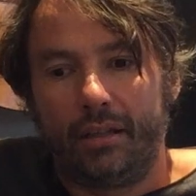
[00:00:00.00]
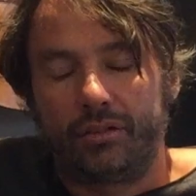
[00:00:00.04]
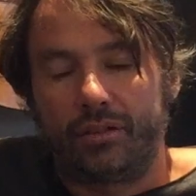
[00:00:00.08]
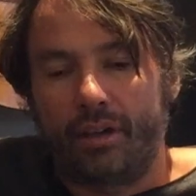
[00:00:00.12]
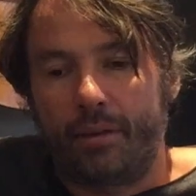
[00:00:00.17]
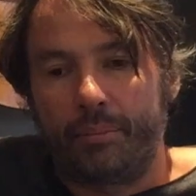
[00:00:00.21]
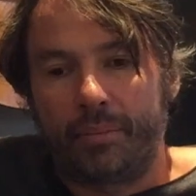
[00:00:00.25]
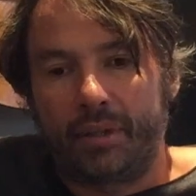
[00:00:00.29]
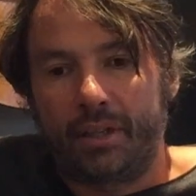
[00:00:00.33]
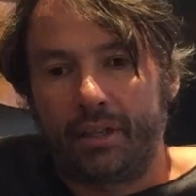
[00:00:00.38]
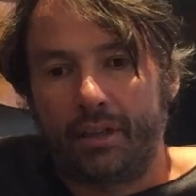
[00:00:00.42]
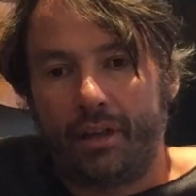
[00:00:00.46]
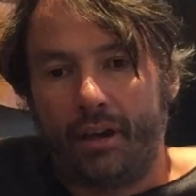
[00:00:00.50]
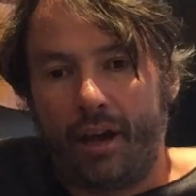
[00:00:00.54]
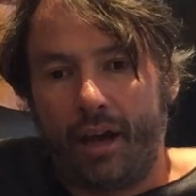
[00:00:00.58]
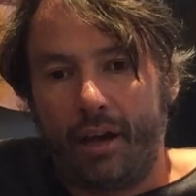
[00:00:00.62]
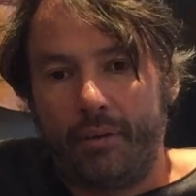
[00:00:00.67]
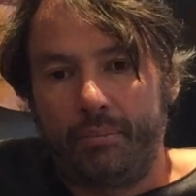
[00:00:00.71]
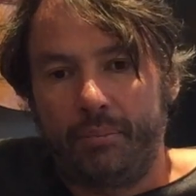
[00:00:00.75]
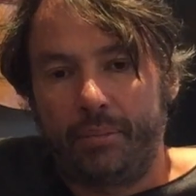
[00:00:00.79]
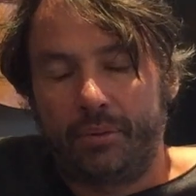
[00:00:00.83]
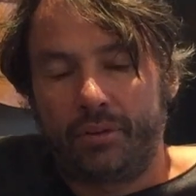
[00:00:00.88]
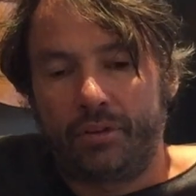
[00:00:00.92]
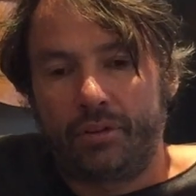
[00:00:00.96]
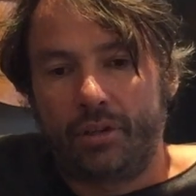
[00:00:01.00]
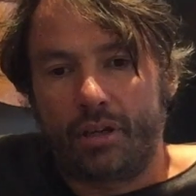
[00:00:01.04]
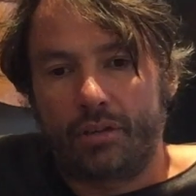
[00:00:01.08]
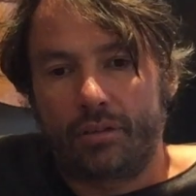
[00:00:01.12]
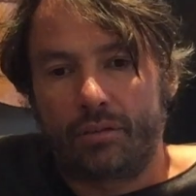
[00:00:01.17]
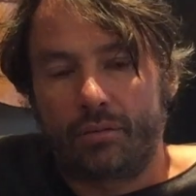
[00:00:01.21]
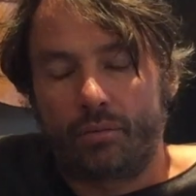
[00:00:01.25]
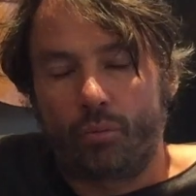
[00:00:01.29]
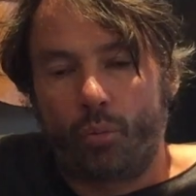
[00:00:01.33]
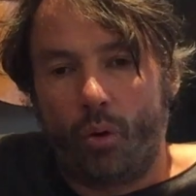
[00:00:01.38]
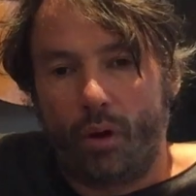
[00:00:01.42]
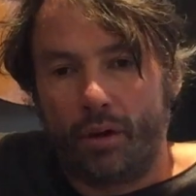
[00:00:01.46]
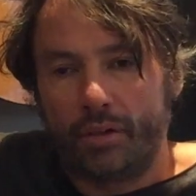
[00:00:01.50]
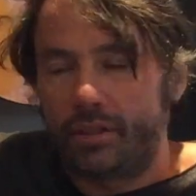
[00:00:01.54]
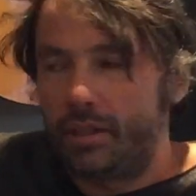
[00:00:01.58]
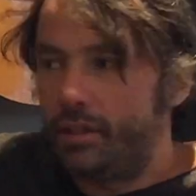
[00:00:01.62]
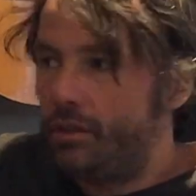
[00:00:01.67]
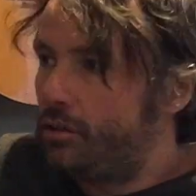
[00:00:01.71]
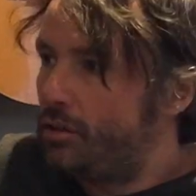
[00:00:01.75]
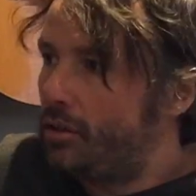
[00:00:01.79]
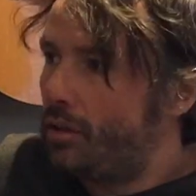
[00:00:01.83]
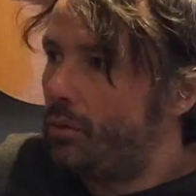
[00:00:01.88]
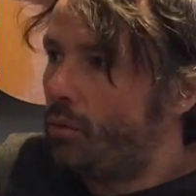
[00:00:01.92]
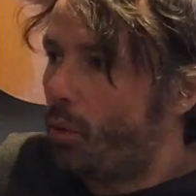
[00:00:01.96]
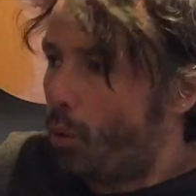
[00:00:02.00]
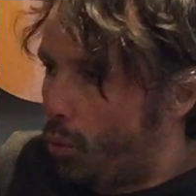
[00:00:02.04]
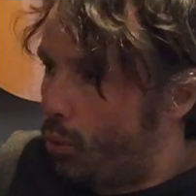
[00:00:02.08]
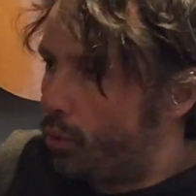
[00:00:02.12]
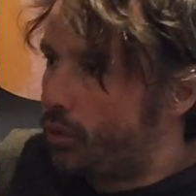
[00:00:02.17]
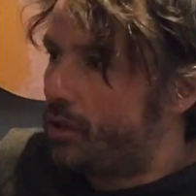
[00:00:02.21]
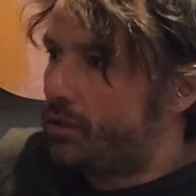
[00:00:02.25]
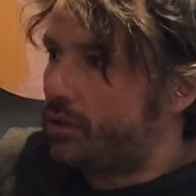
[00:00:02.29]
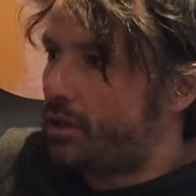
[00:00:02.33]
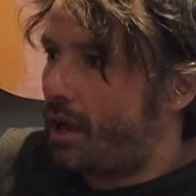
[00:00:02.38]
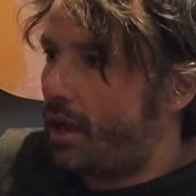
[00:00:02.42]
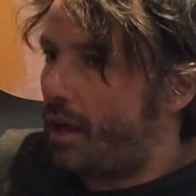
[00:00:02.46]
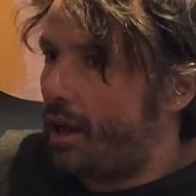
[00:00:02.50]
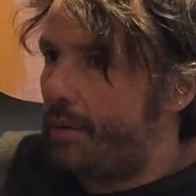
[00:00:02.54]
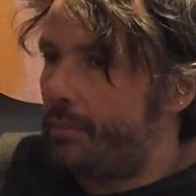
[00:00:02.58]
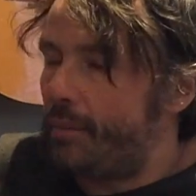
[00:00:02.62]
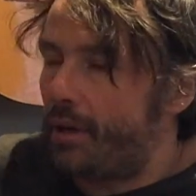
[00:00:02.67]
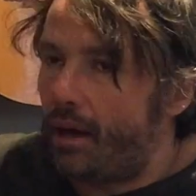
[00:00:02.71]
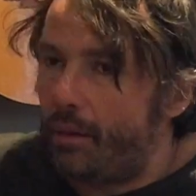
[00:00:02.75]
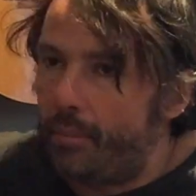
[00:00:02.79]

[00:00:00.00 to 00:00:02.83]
something that I just wanted to do all the time.